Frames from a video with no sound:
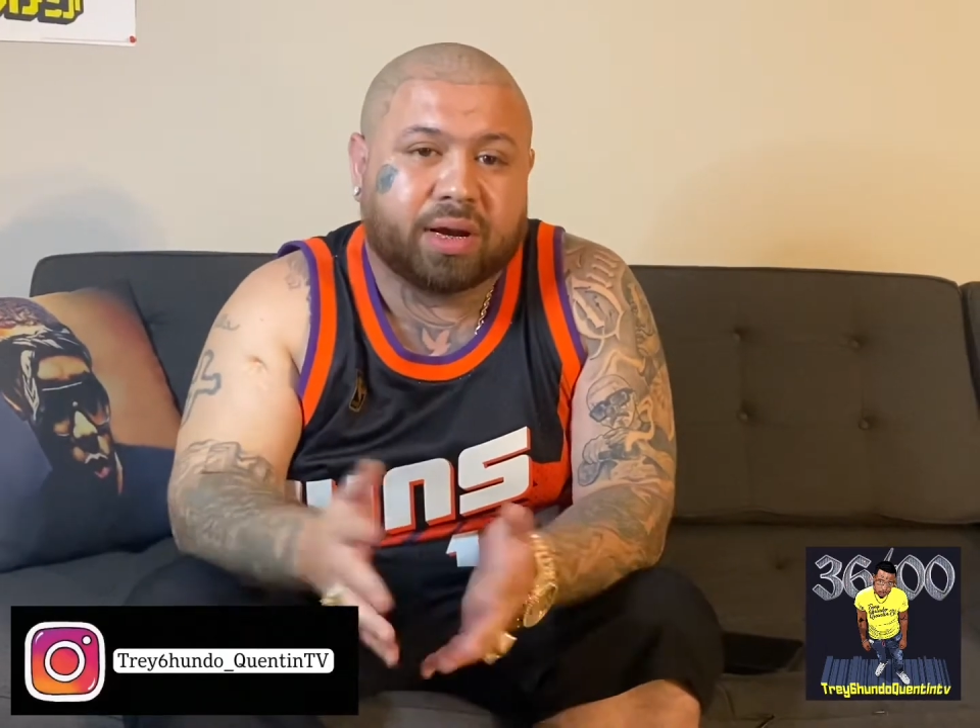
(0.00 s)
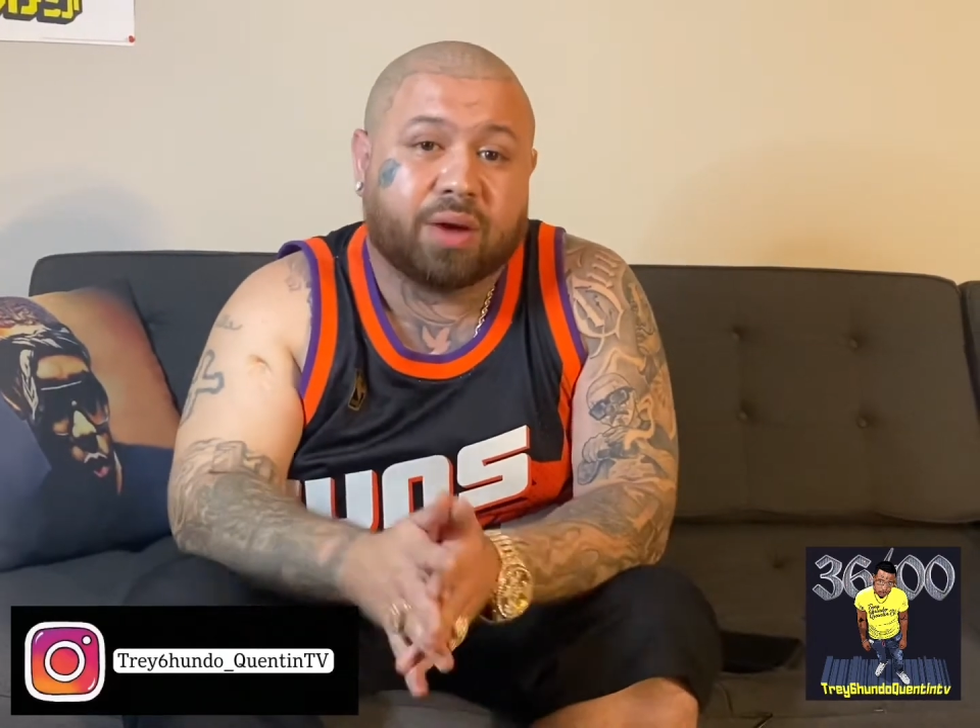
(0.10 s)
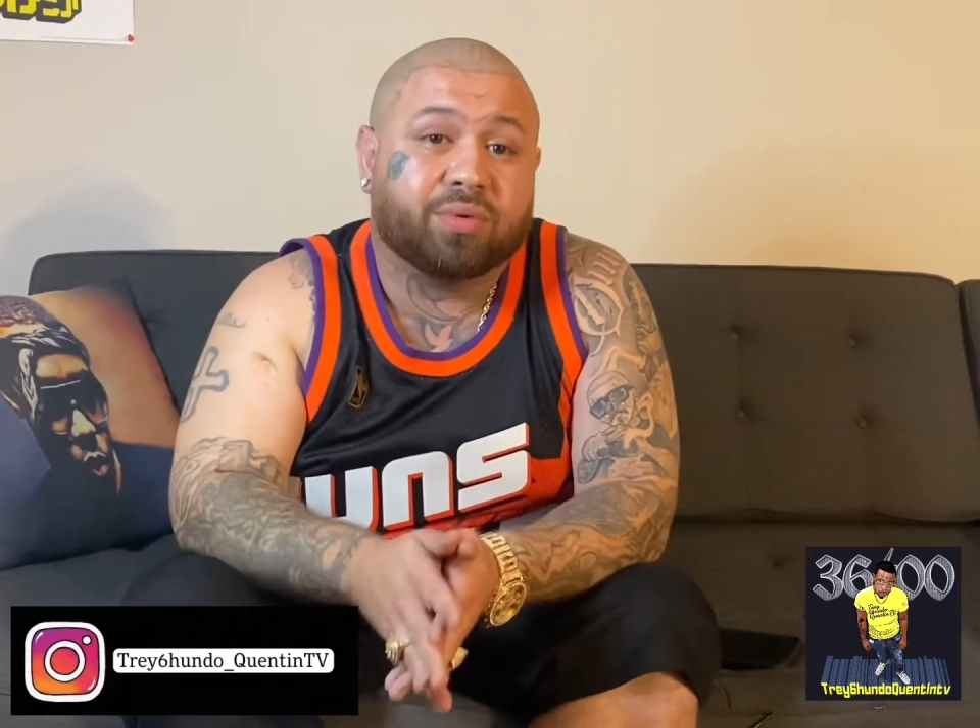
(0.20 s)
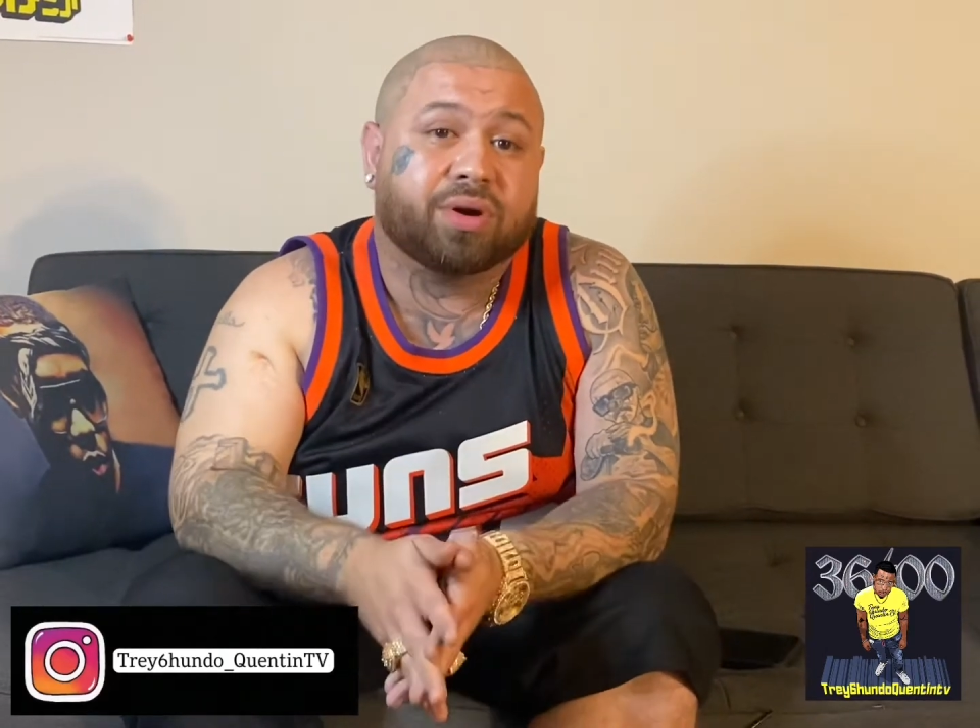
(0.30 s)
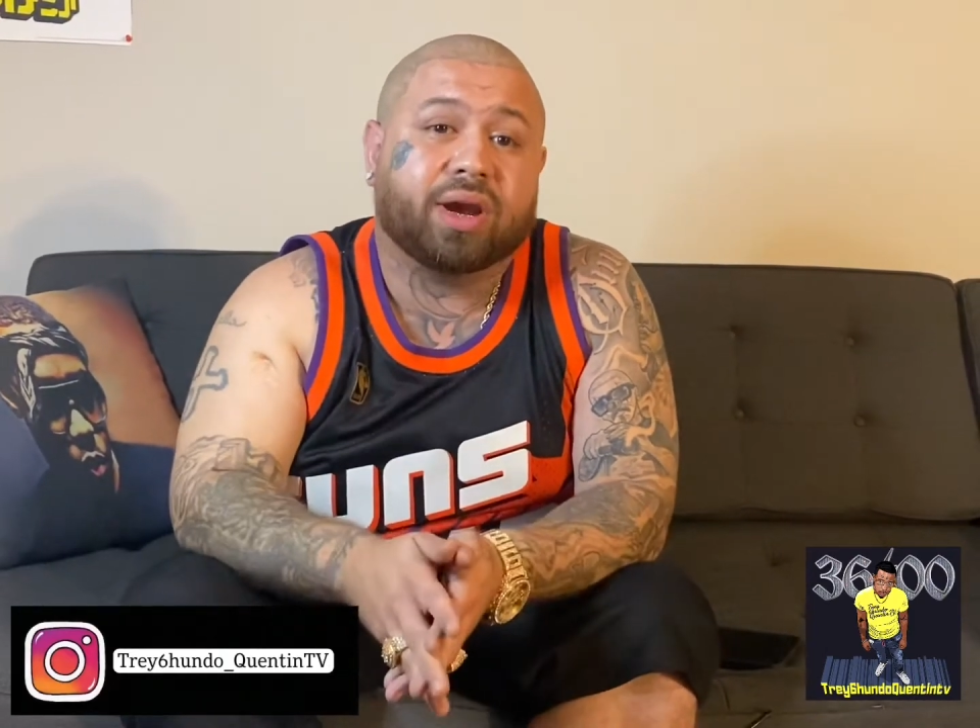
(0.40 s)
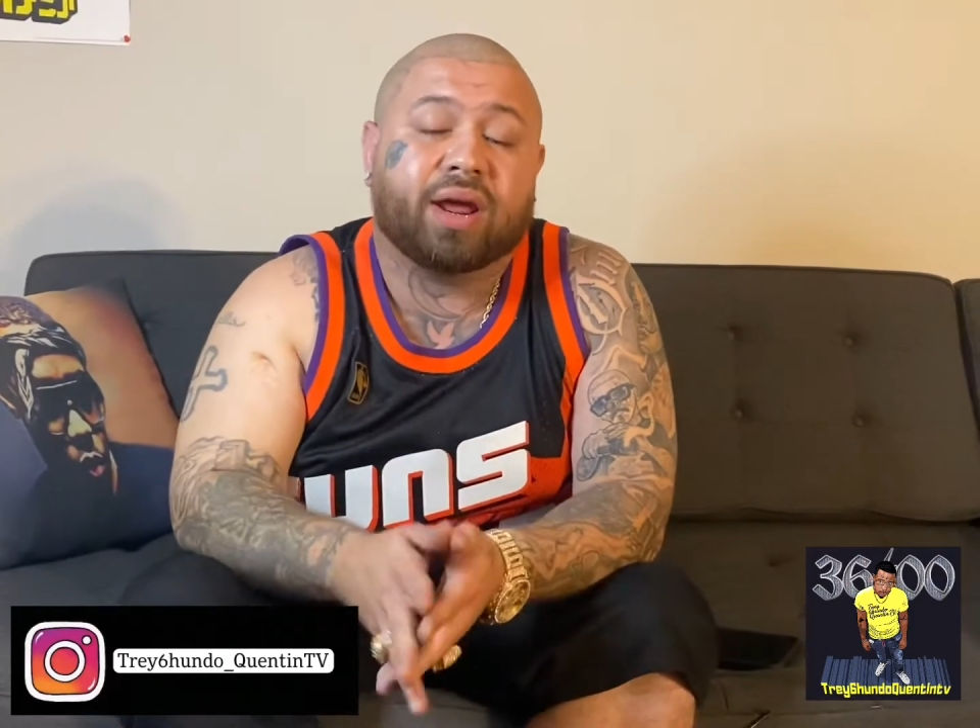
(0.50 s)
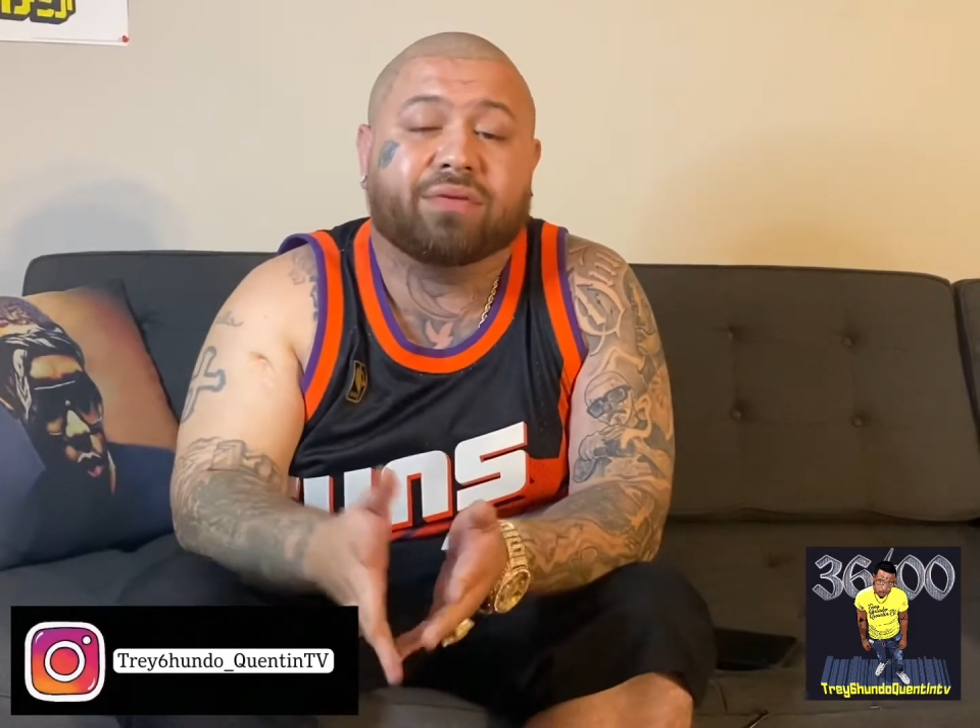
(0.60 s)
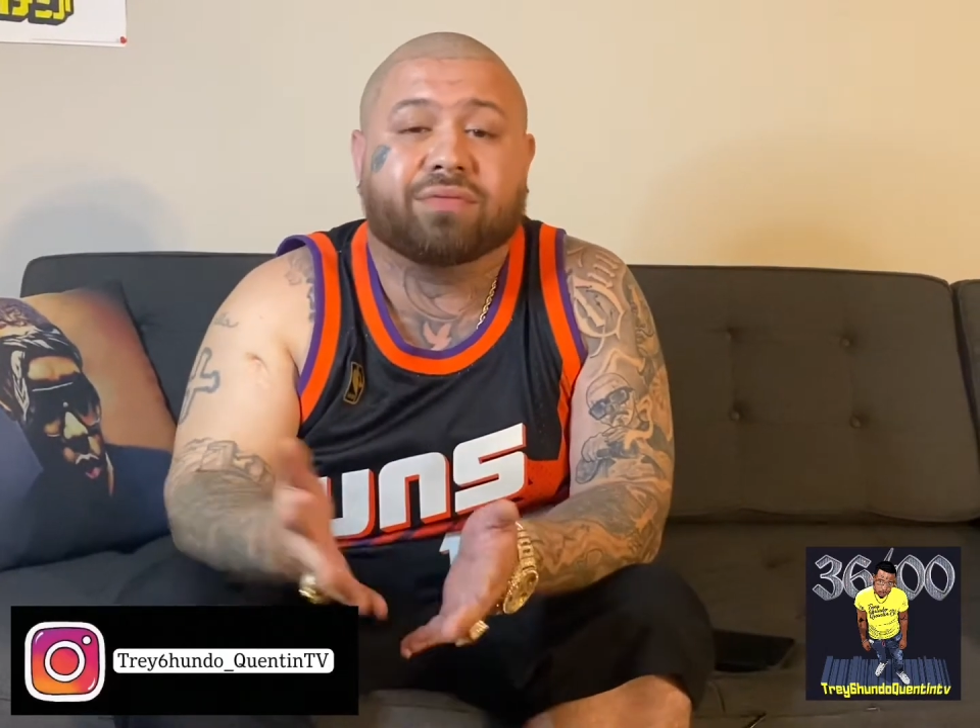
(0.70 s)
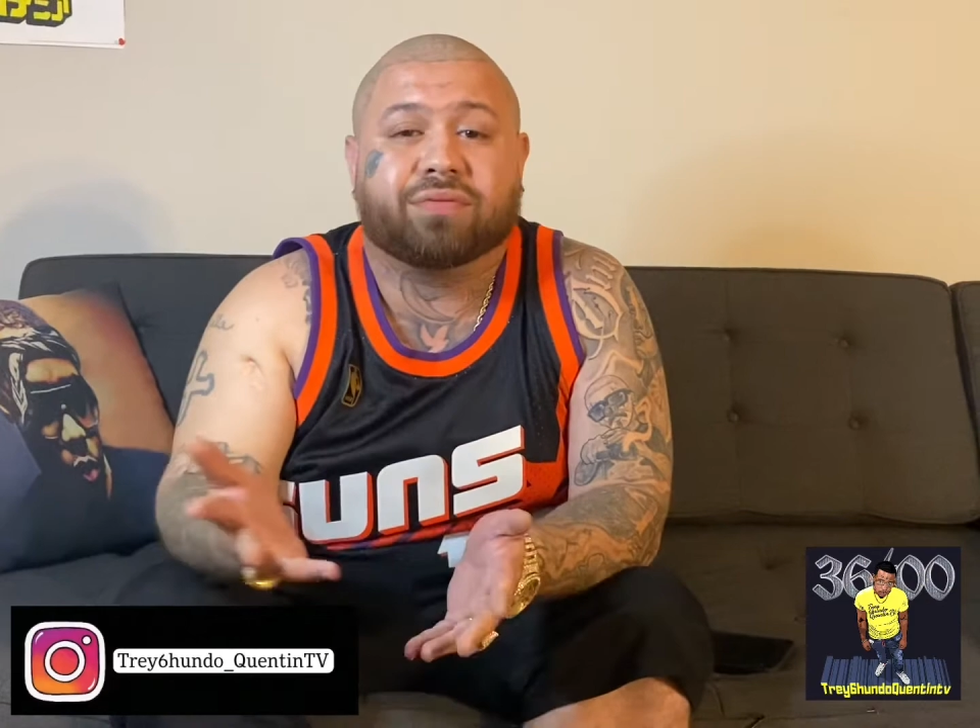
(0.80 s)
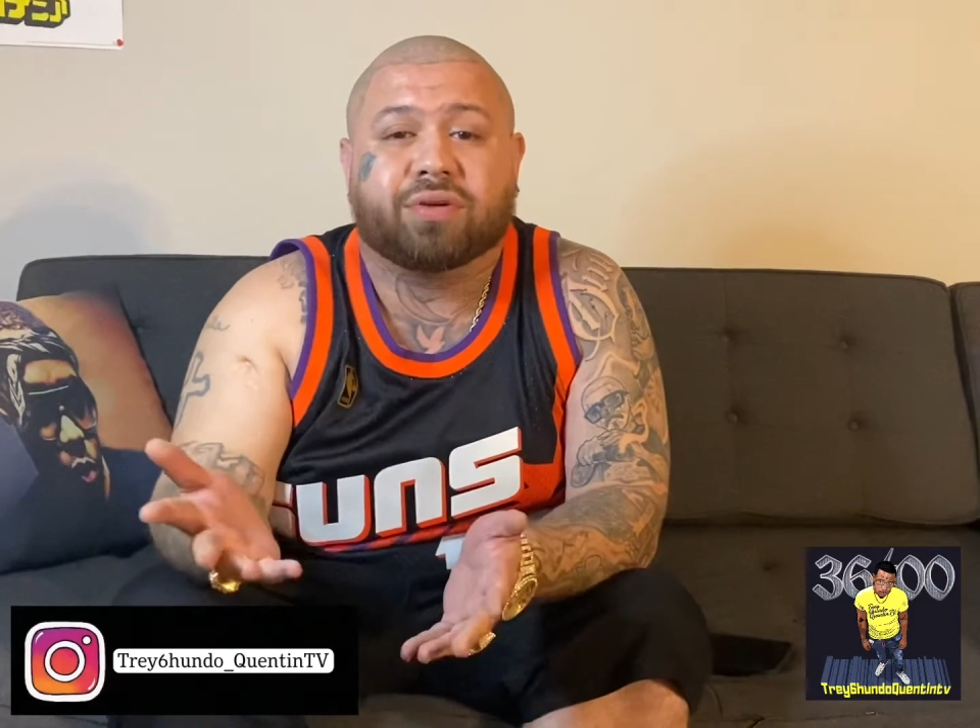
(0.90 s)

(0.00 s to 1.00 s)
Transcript: I wouldn't have